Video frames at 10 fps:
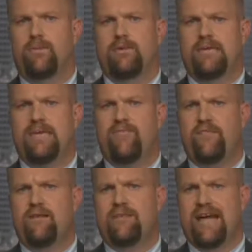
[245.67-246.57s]
Well,
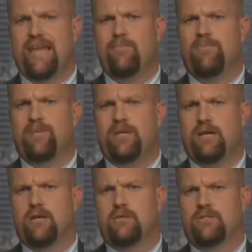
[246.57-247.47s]
given the time of the
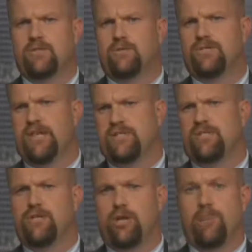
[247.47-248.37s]
year, there's no
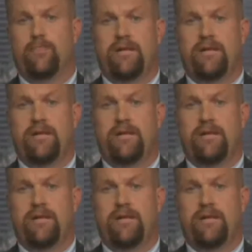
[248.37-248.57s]
sense to jump